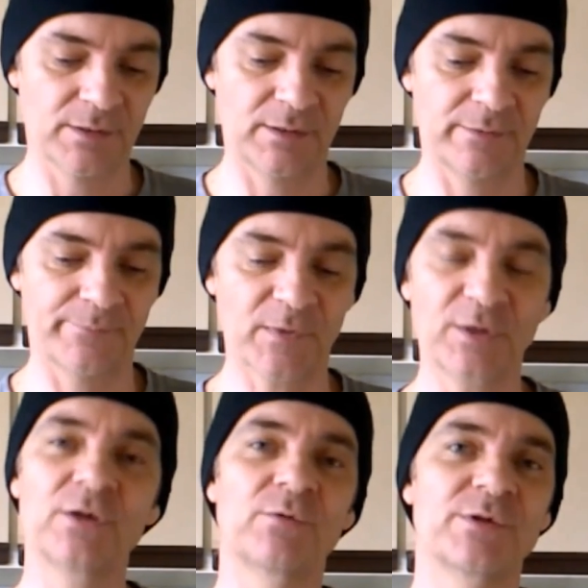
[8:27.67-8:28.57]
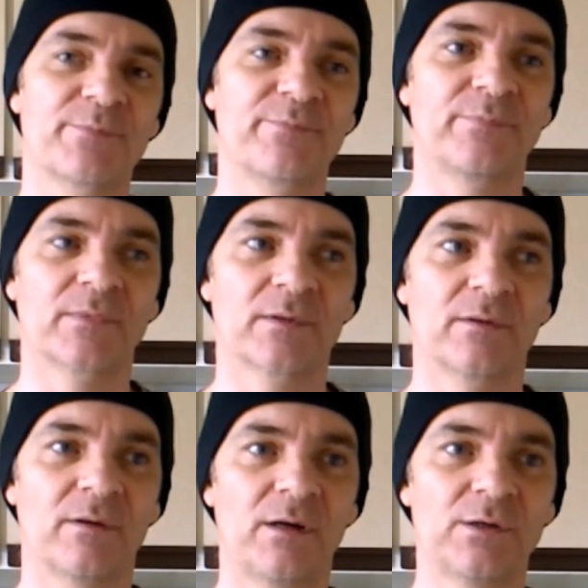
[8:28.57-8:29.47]
So, and I always
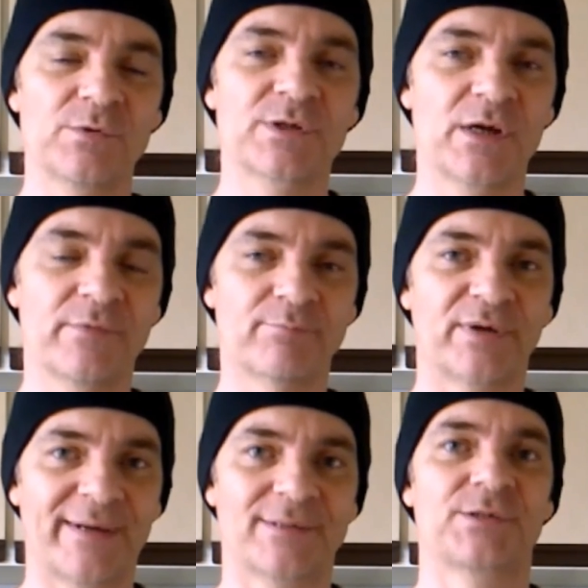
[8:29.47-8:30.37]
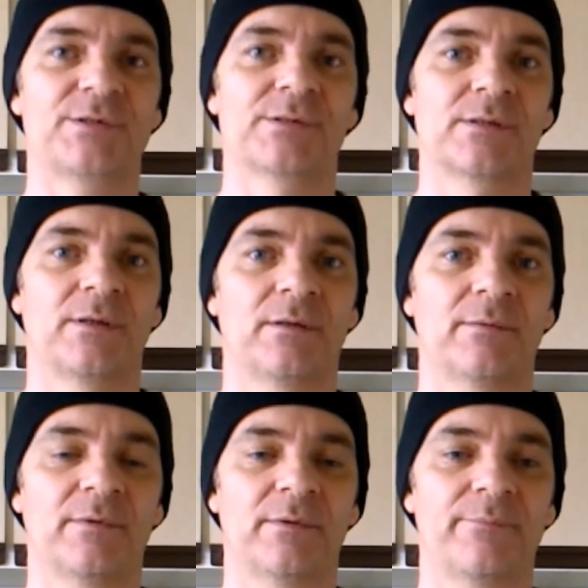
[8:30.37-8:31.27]
I always go for branches.
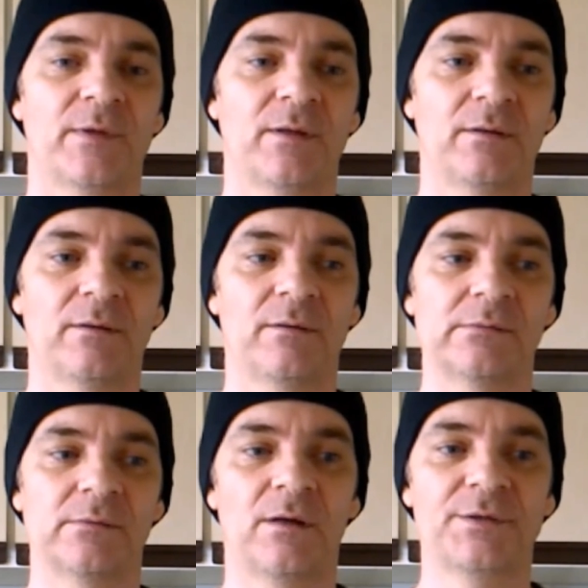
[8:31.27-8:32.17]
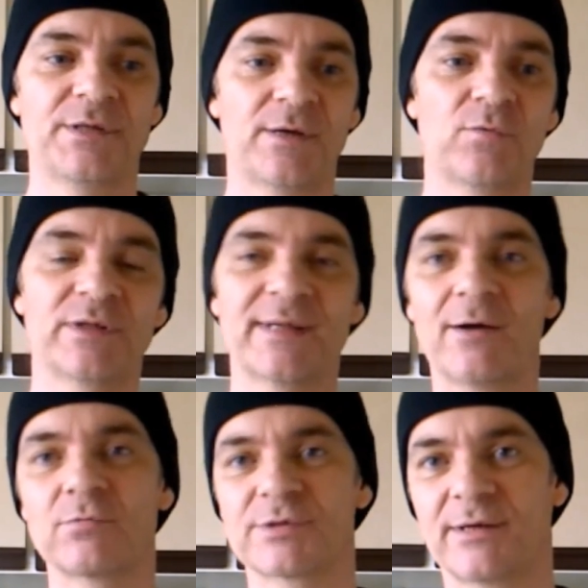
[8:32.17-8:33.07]
I take all the
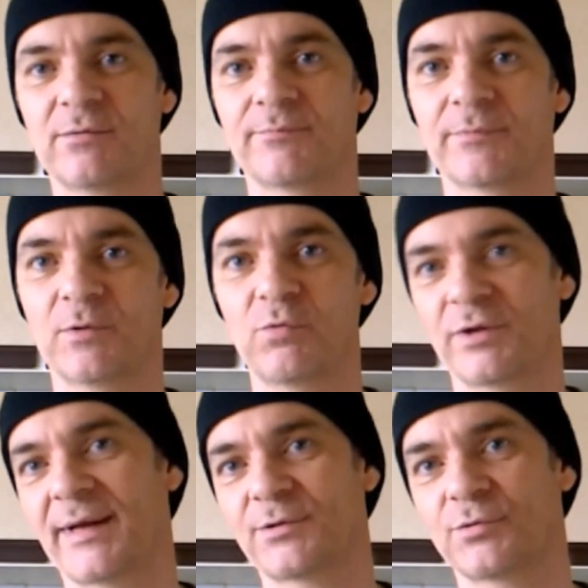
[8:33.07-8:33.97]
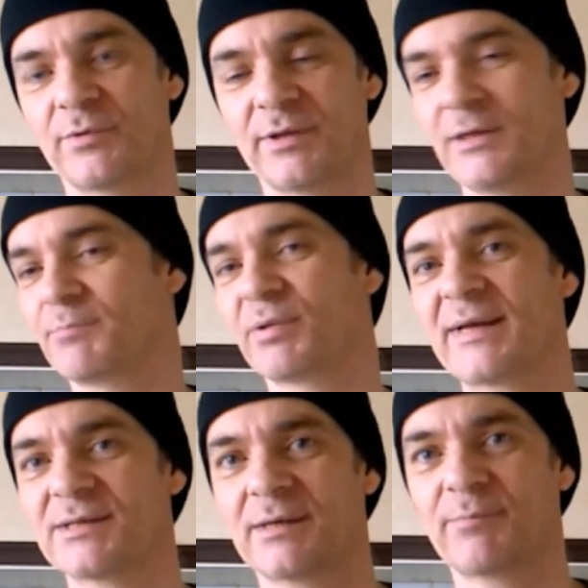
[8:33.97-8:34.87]
dowels out, all the natural these
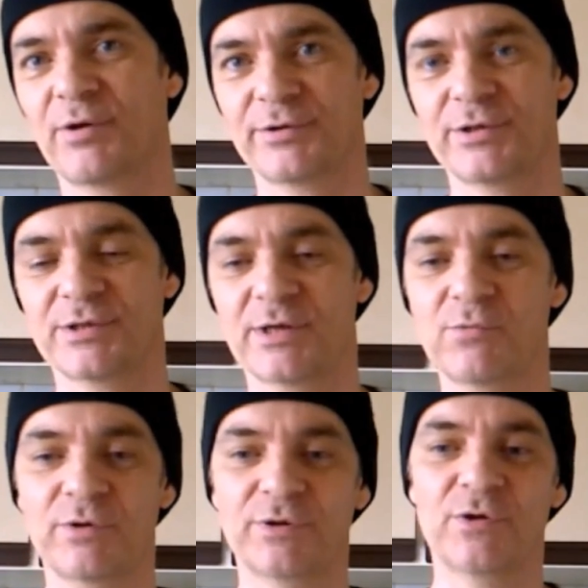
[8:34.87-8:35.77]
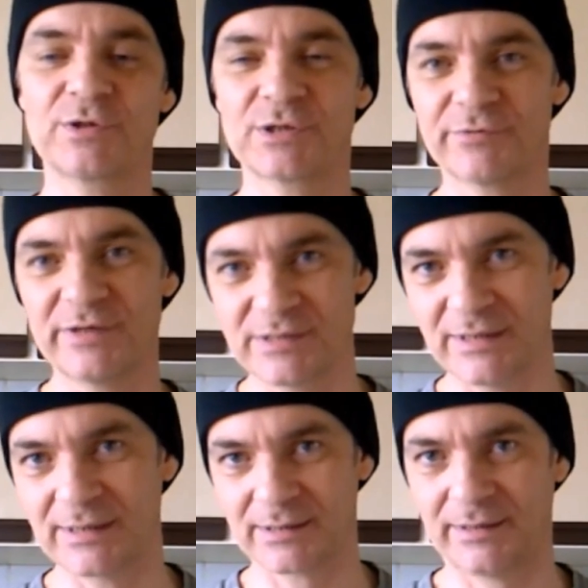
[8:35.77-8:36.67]
plastic perches. They all look nice and they're easy
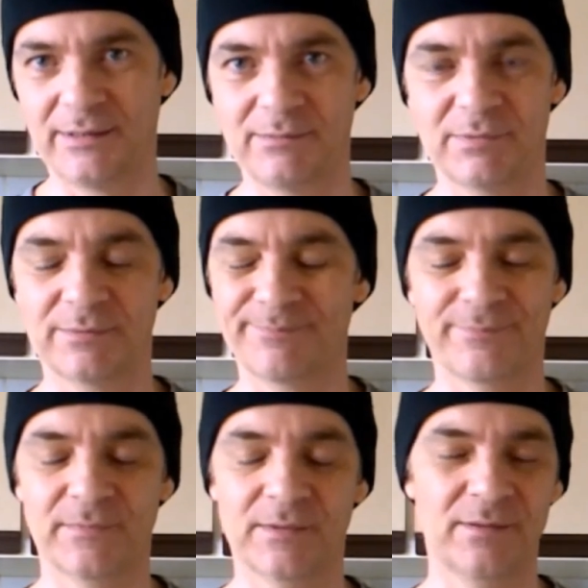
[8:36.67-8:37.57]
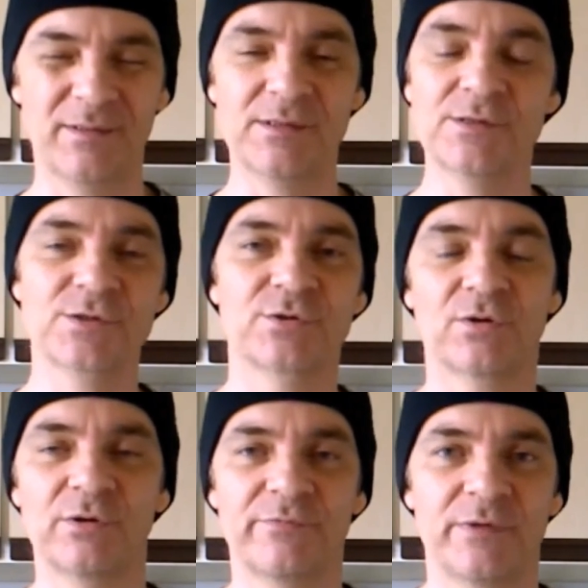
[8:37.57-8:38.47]
to clean, but they're, they're just
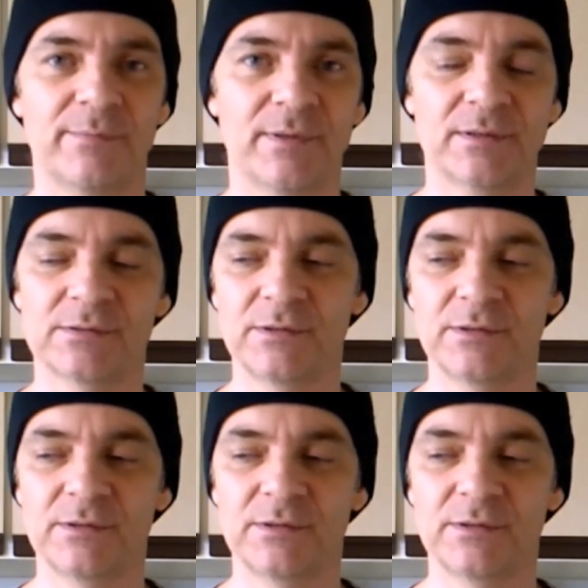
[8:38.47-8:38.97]
not good for your bird.